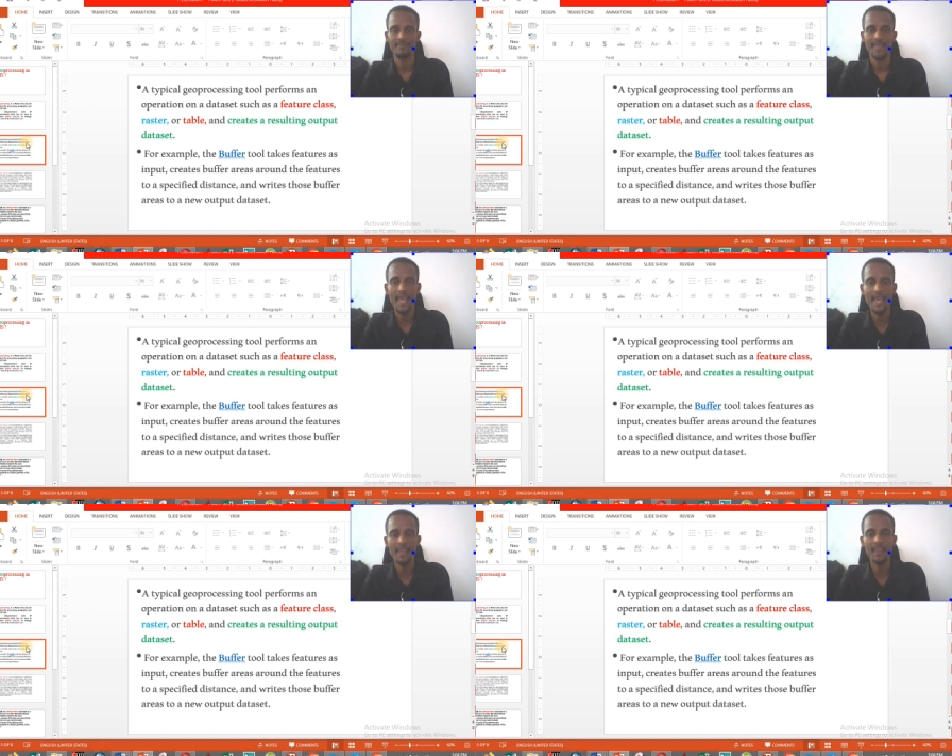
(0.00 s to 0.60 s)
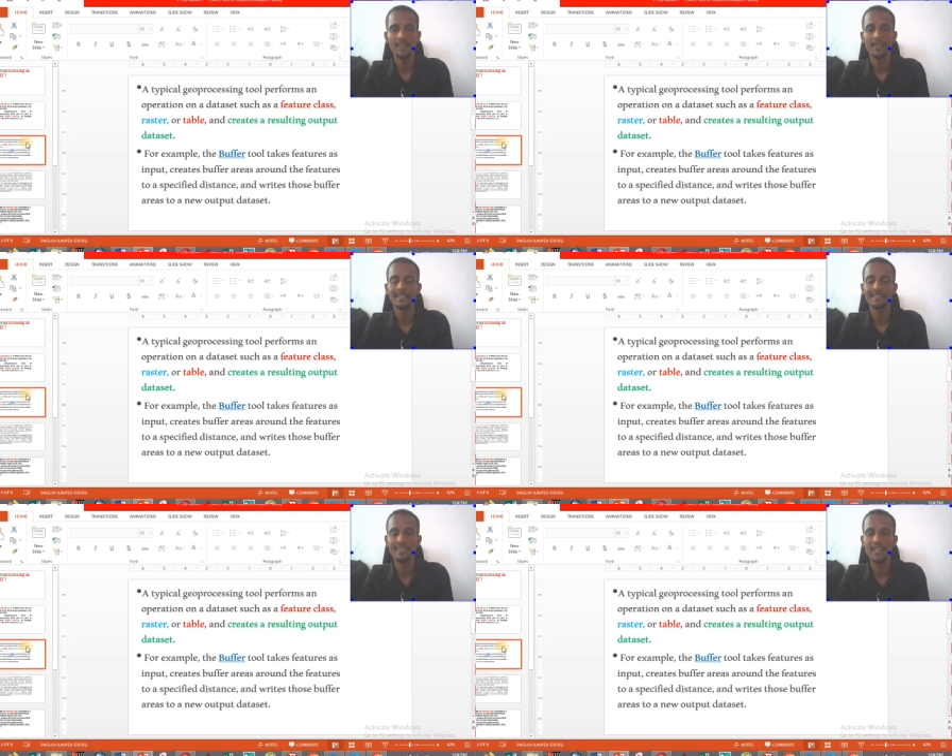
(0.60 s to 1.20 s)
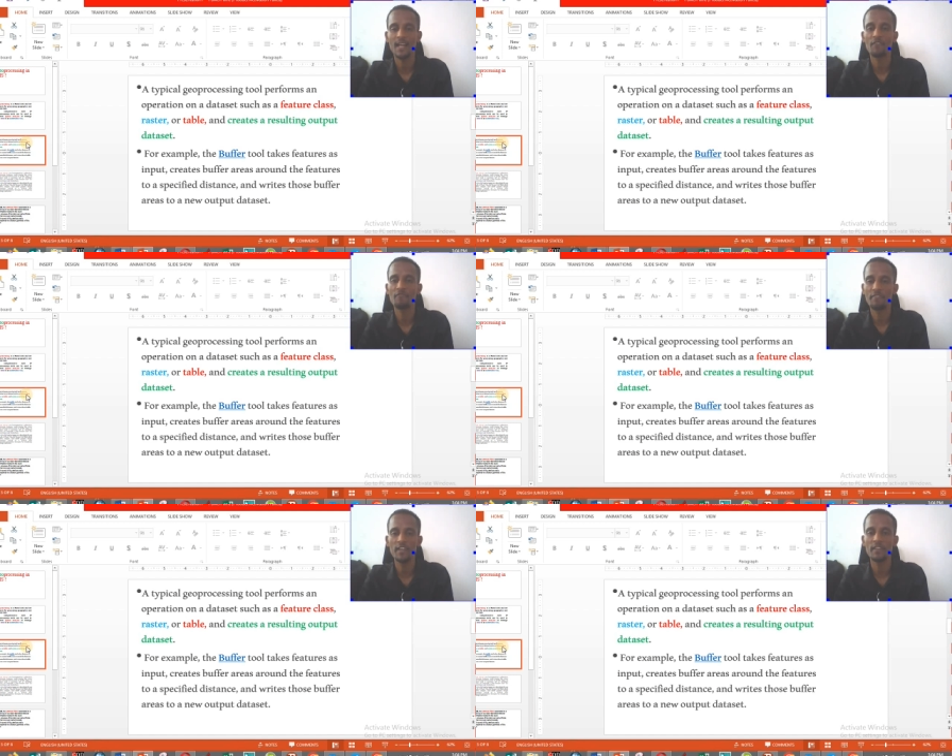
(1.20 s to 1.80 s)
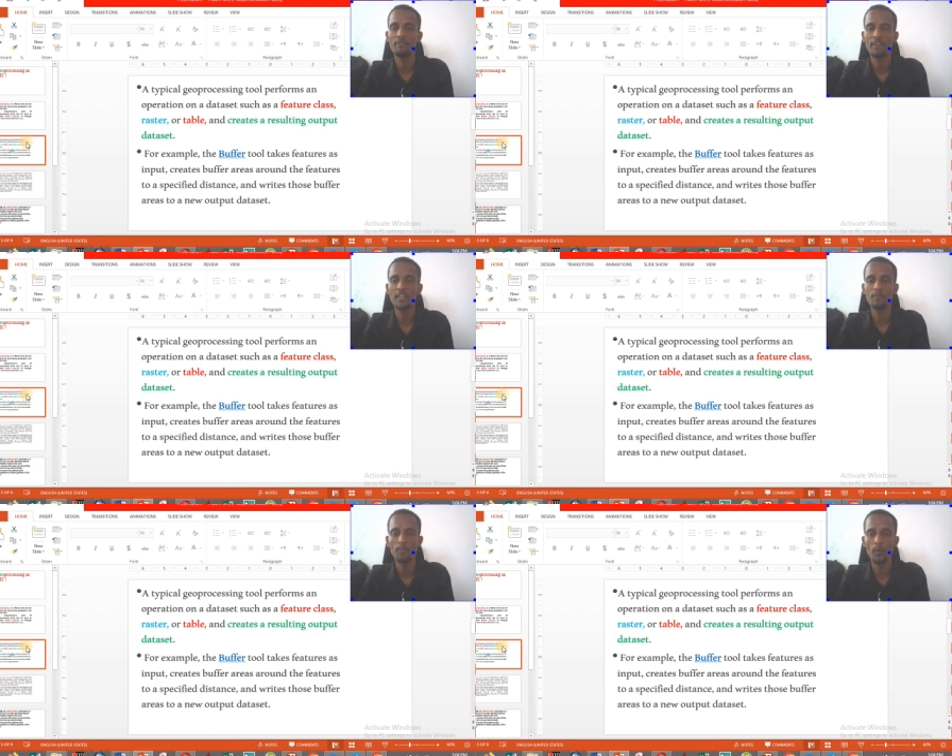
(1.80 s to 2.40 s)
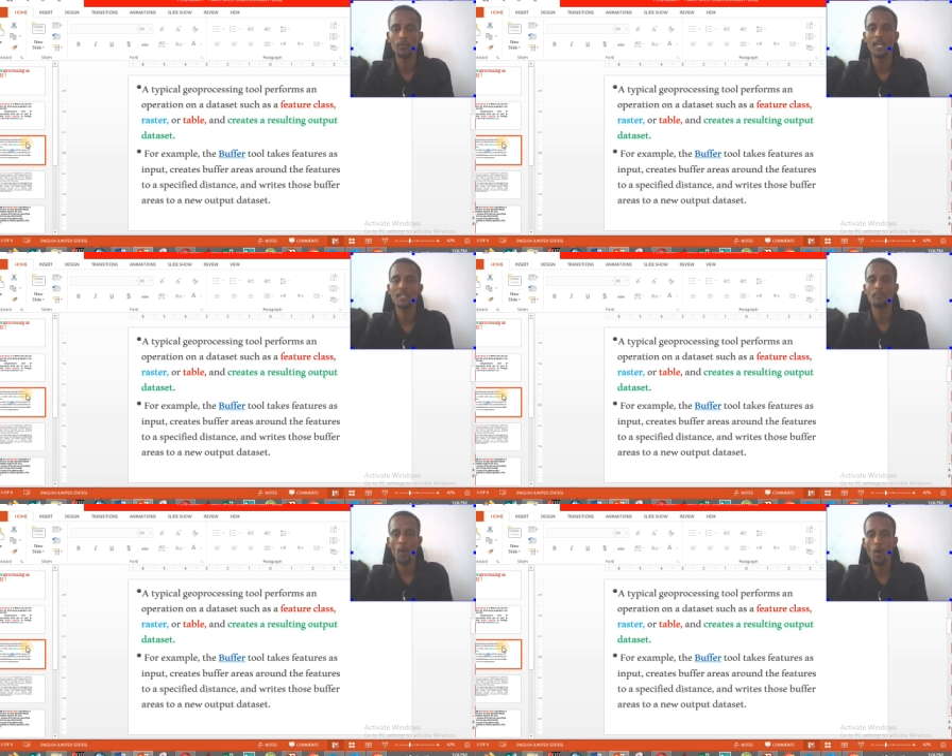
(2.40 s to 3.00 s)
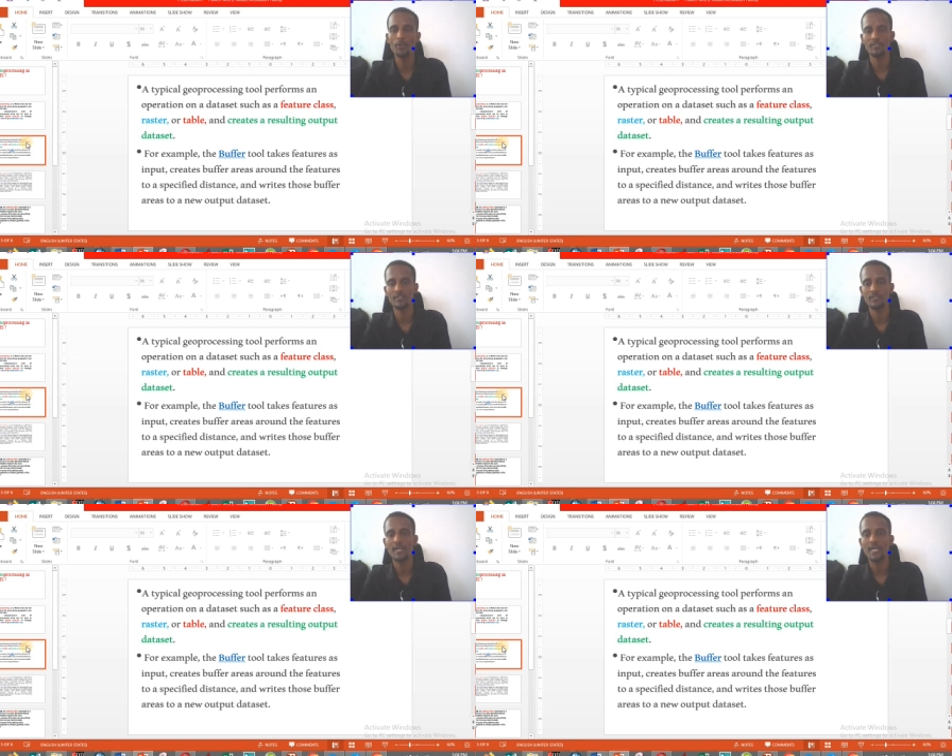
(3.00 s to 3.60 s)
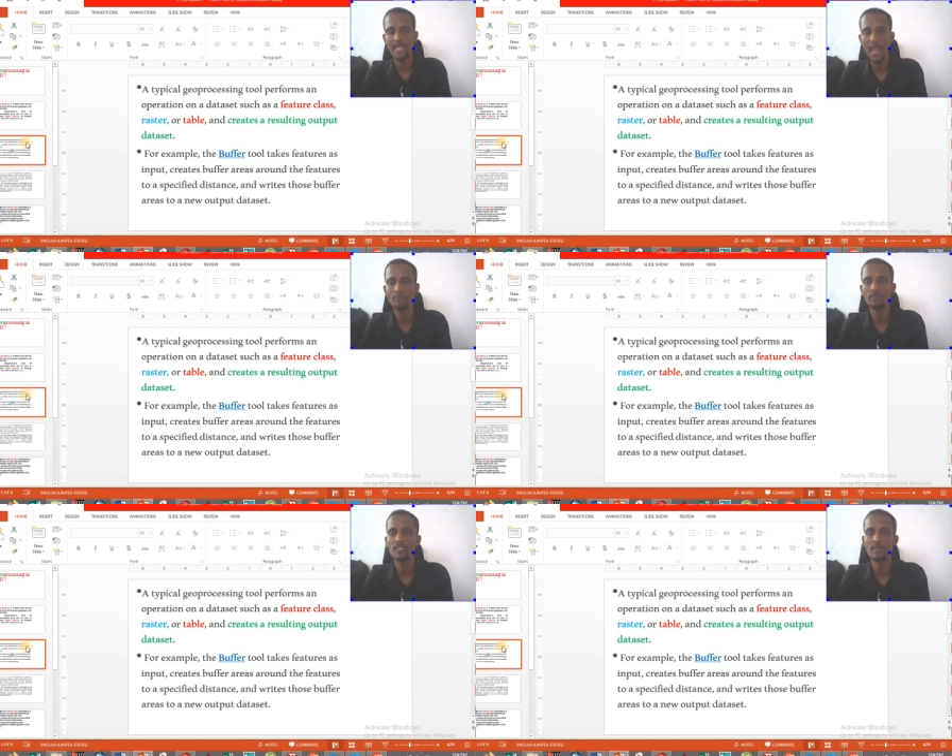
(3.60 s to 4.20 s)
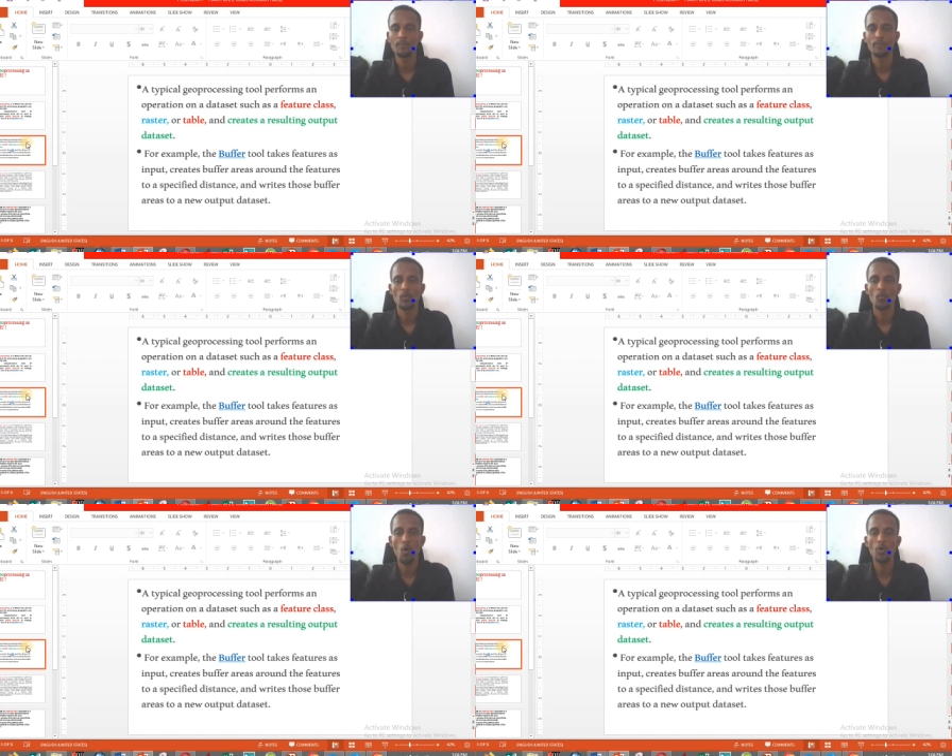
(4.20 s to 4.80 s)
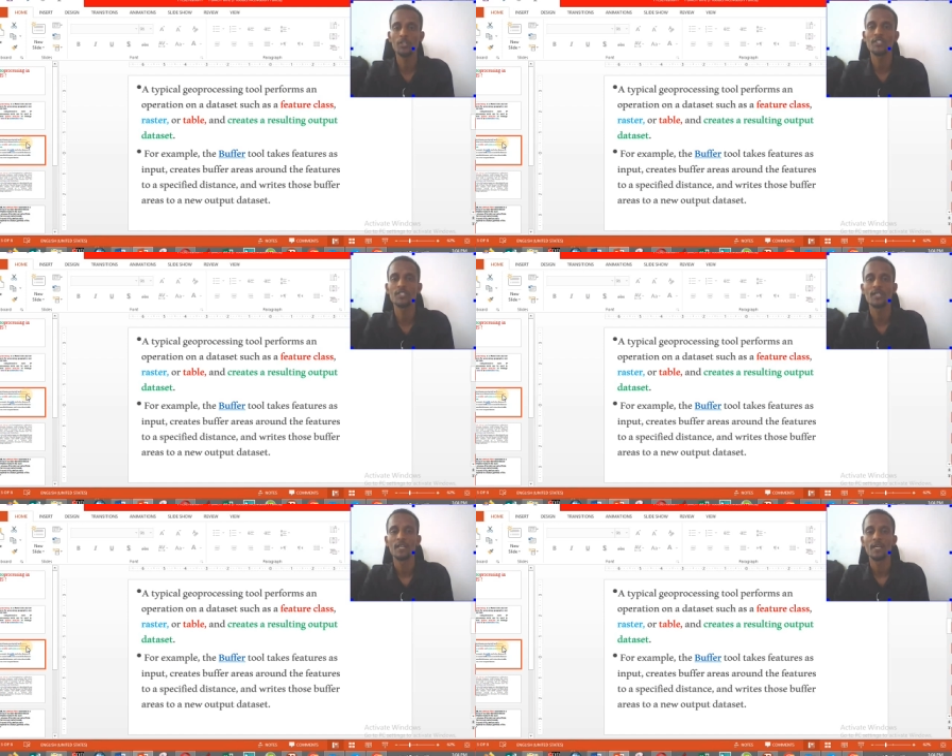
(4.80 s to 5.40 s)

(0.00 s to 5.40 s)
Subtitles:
Here there are very important points, names, words.